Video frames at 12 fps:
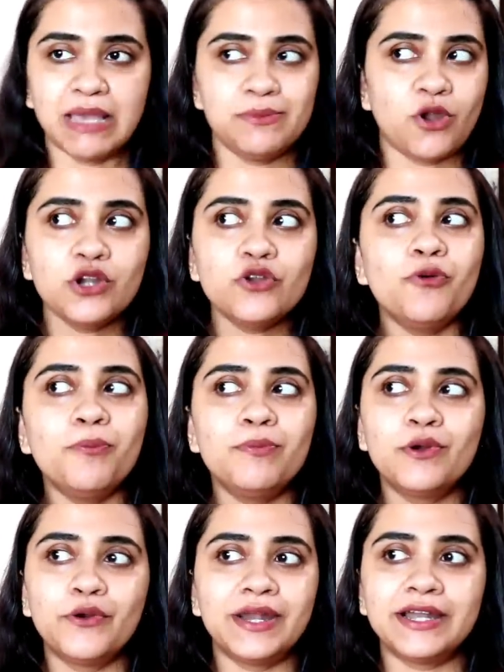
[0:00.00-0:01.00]
I'm not good,
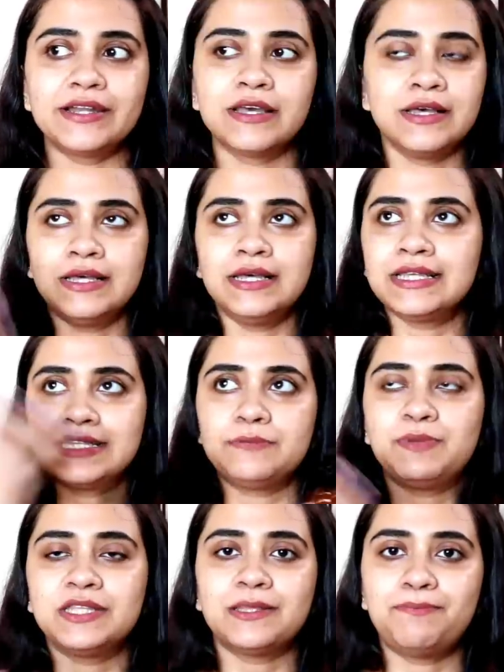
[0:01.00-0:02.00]
good at
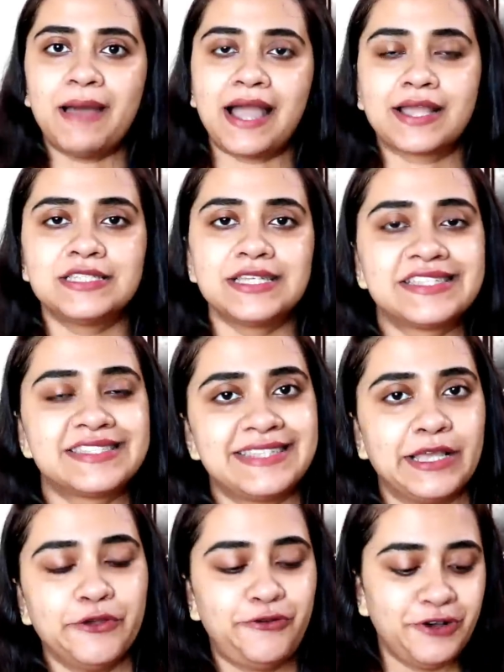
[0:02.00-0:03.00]
keeping the packaging
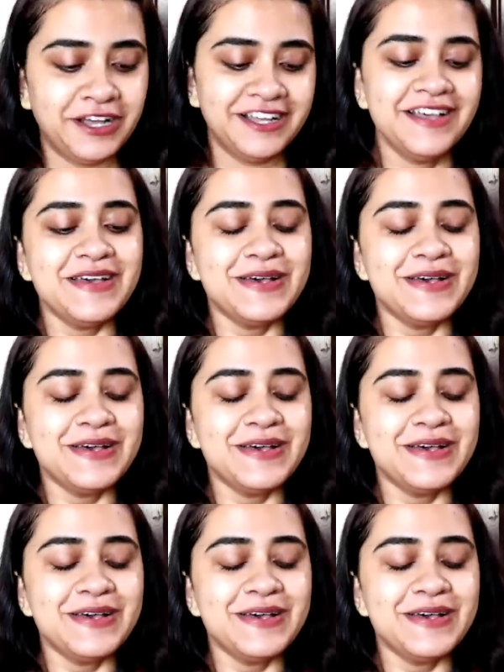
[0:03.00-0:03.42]
safe.